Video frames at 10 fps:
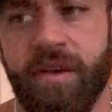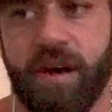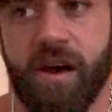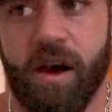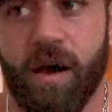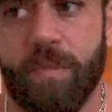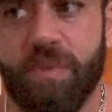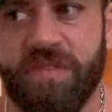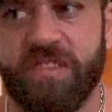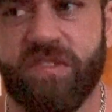I
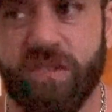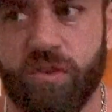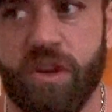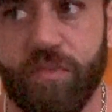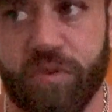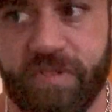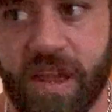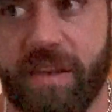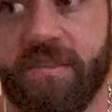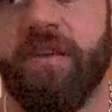believe it's
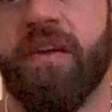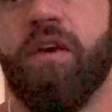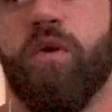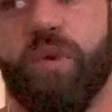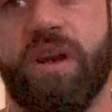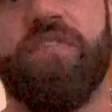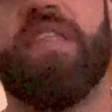30%. Whatever